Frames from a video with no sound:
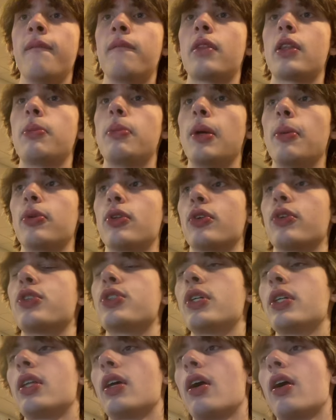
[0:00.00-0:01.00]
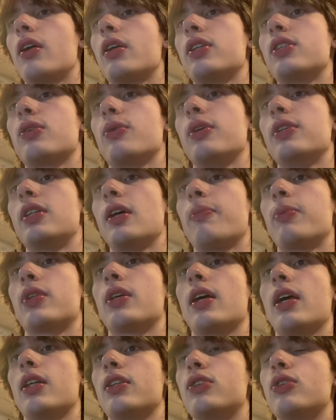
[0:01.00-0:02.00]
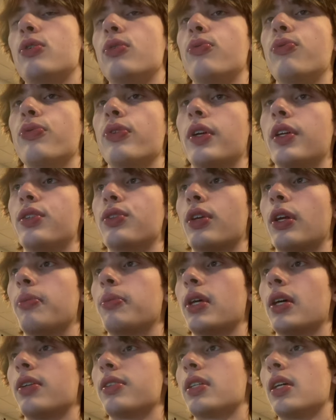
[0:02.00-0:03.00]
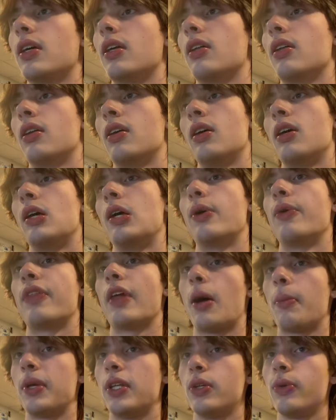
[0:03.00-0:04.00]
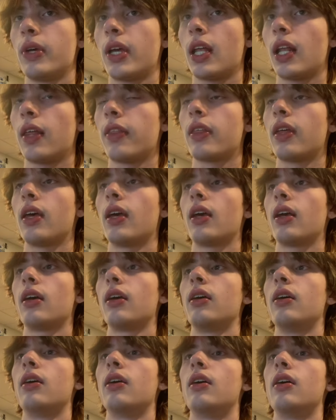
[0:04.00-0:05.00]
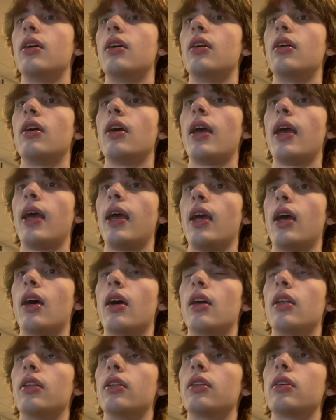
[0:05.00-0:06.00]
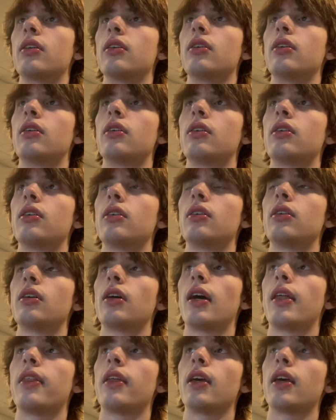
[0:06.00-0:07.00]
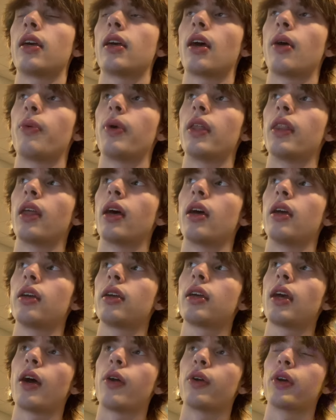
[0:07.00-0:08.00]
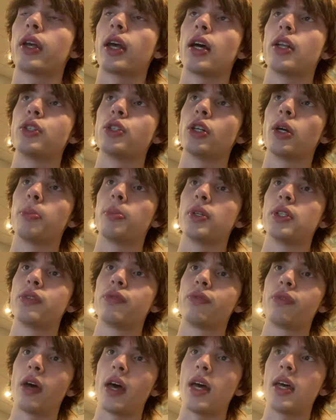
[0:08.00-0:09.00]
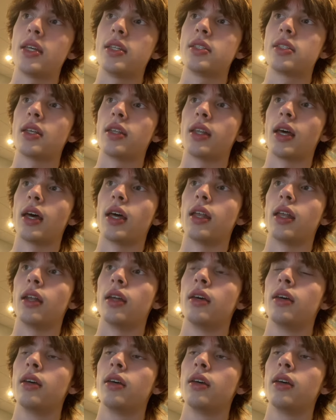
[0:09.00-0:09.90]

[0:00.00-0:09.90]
to be able to retreat the Guardy, so he's able to get 2 free Screamtails in without me doing anything. And I think I went counter catcher up his Fez, and then